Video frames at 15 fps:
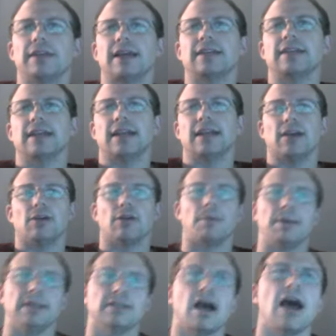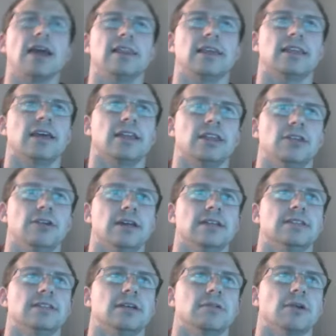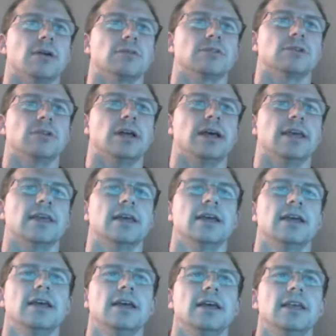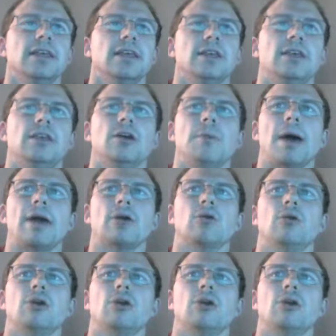The guy's not going to get hurt. I mean, it's highly right. unlikely he'll get a zero. So, like, no matter who